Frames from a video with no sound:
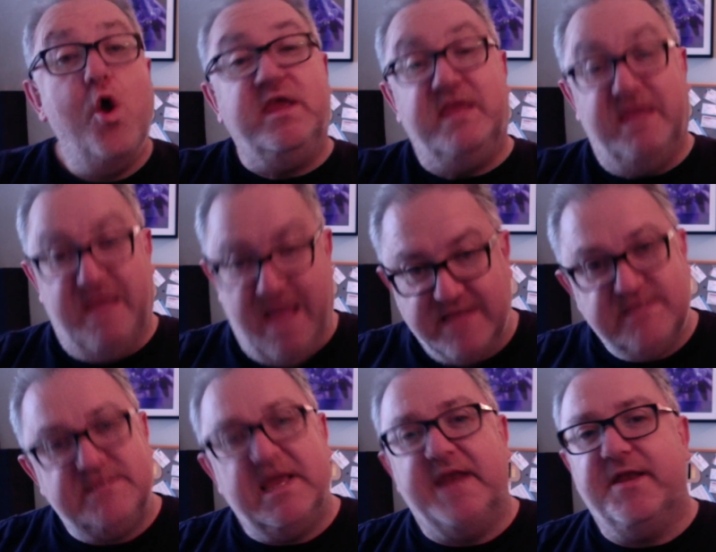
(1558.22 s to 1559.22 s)
Yes,
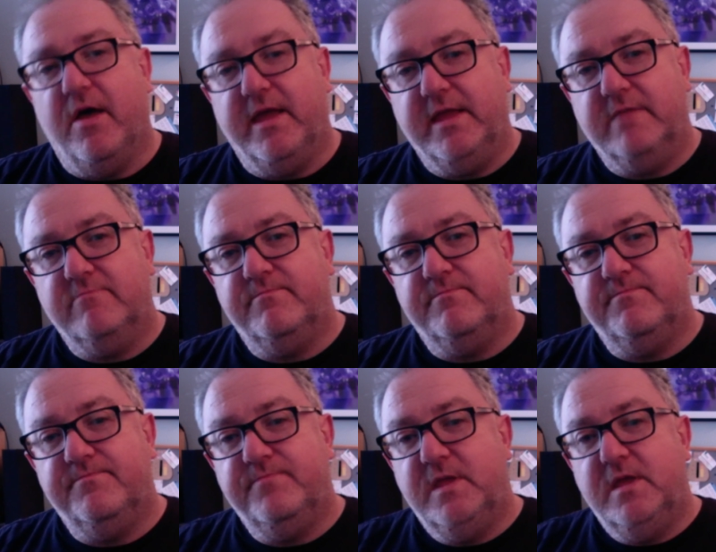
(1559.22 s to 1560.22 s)
said I,
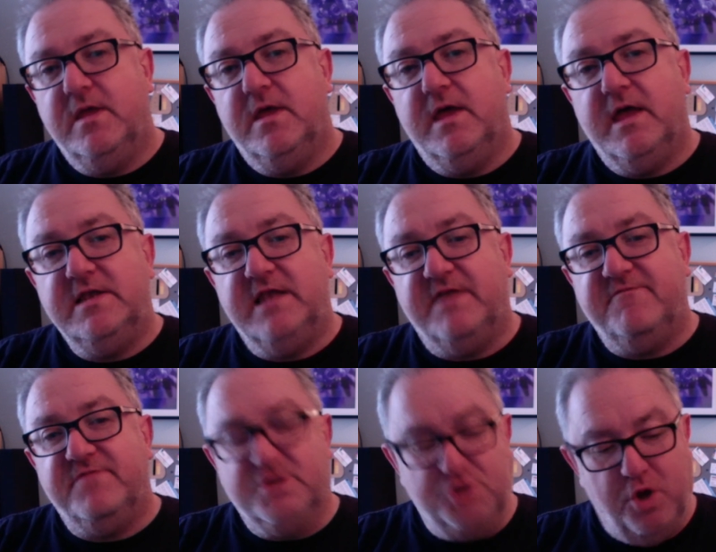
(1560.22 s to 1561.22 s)
and left
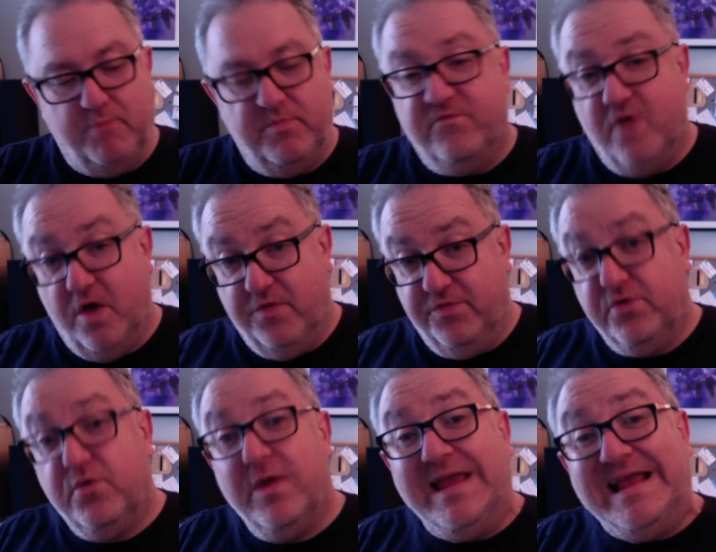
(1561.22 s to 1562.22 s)
the shop rather
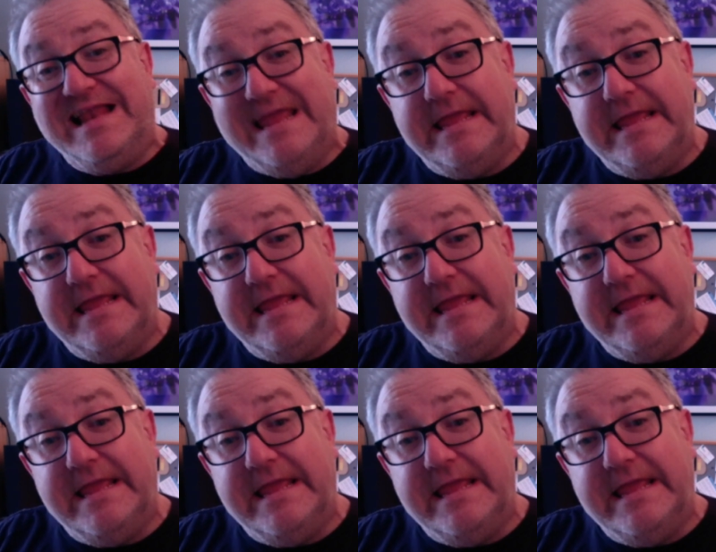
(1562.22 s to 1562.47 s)
quickly.